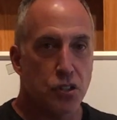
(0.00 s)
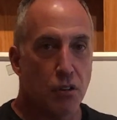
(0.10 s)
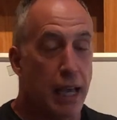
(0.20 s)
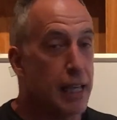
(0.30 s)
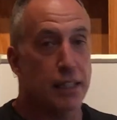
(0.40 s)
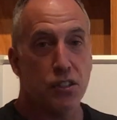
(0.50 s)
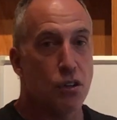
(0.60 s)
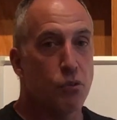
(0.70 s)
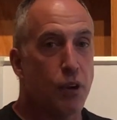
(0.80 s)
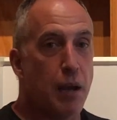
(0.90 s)
So hey, let's
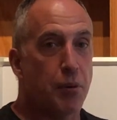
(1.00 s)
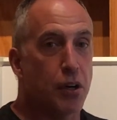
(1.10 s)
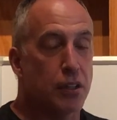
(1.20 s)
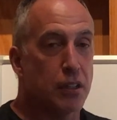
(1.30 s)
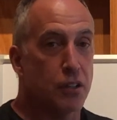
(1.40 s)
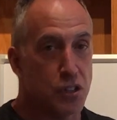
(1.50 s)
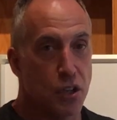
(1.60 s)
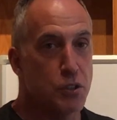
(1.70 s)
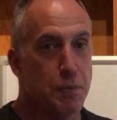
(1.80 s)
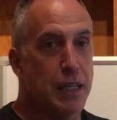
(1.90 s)
go grab our
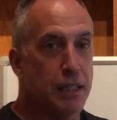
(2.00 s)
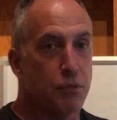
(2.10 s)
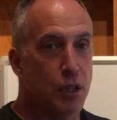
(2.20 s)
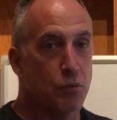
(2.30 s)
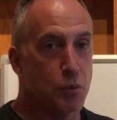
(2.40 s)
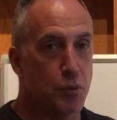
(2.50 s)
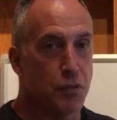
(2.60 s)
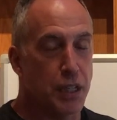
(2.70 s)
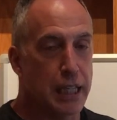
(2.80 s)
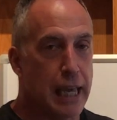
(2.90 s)
slow speed and
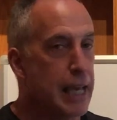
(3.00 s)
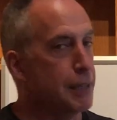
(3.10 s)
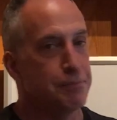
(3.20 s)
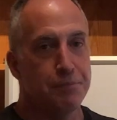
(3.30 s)
remove the decay.